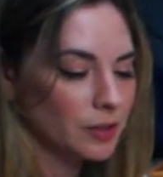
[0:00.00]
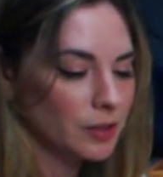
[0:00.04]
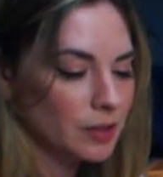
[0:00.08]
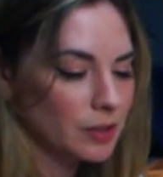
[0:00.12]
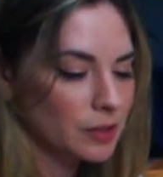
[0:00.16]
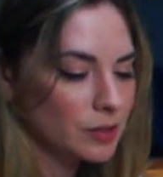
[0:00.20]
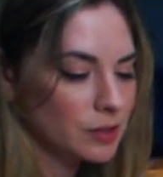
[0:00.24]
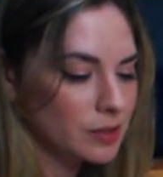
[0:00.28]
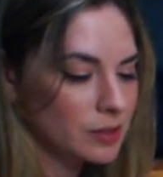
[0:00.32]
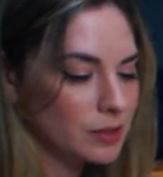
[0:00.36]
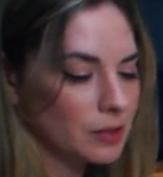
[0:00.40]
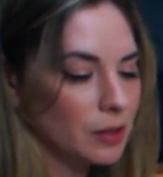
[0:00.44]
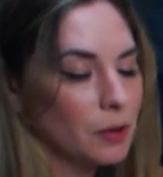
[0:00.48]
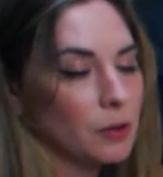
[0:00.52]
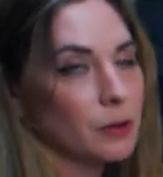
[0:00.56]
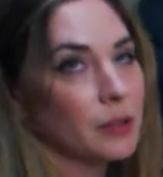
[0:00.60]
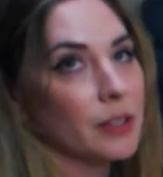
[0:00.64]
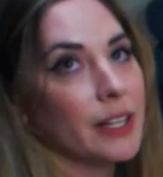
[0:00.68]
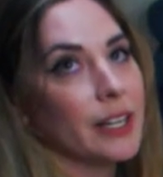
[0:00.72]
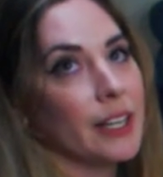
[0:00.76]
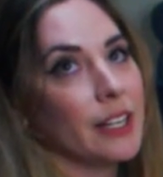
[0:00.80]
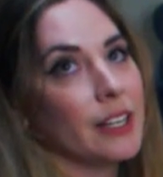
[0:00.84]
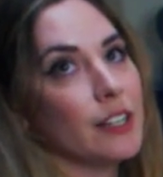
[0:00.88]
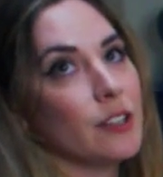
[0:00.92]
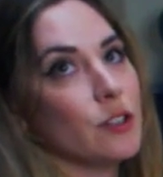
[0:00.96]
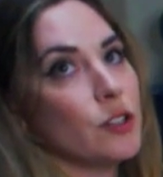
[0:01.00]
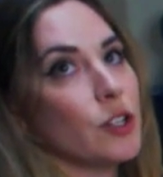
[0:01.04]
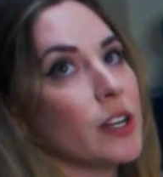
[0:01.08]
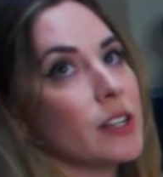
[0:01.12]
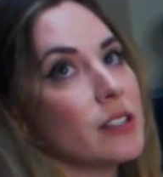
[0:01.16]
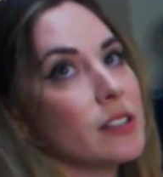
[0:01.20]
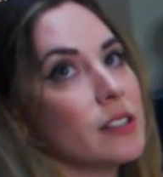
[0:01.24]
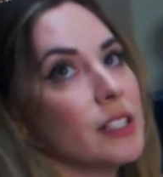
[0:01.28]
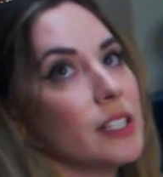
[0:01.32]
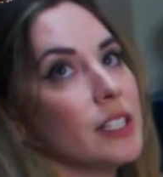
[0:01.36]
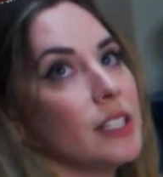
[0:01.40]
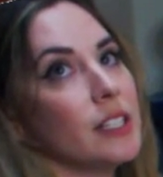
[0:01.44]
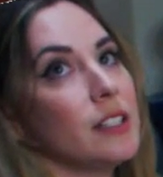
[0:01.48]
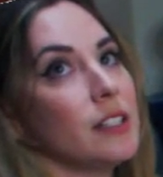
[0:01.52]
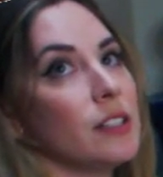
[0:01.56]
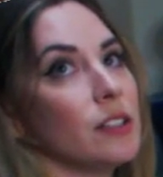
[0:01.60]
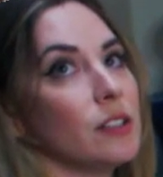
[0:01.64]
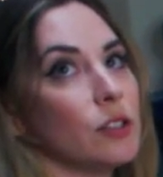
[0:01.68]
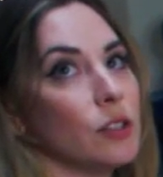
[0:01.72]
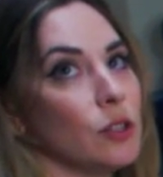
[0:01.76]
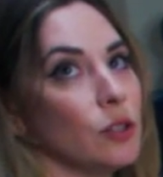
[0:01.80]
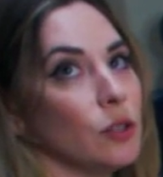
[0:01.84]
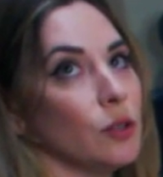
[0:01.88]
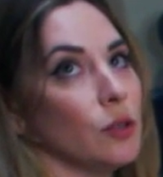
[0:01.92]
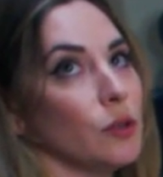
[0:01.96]
slowly get adjusted
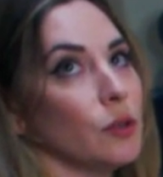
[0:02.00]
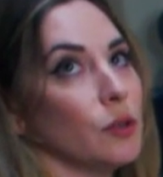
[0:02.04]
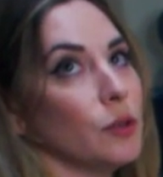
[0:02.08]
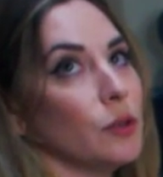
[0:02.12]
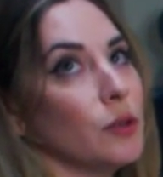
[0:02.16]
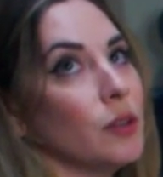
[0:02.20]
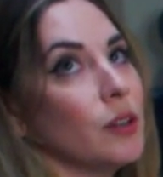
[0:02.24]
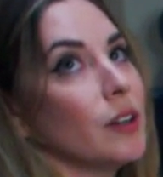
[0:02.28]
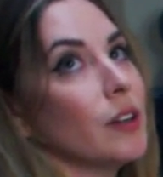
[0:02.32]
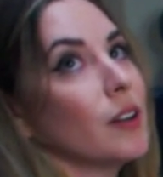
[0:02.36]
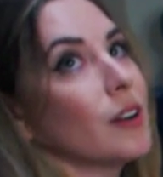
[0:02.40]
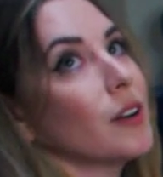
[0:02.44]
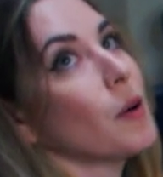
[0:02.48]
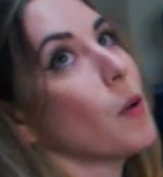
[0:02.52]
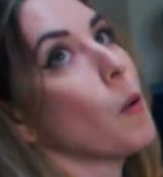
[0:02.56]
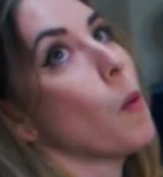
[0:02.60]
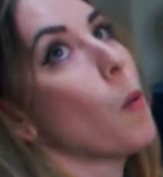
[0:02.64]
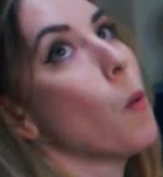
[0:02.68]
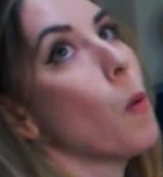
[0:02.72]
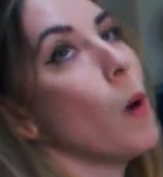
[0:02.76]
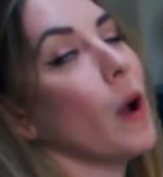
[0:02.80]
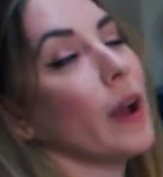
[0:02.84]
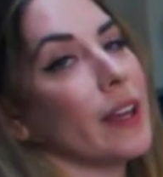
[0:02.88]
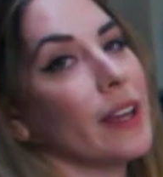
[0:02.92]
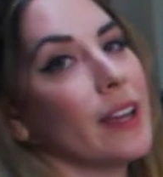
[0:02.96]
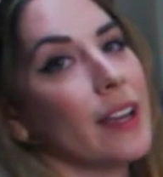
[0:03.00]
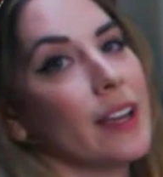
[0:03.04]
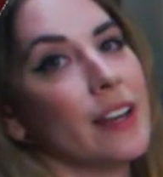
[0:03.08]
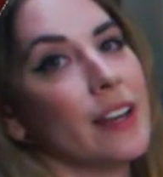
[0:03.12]
to what he can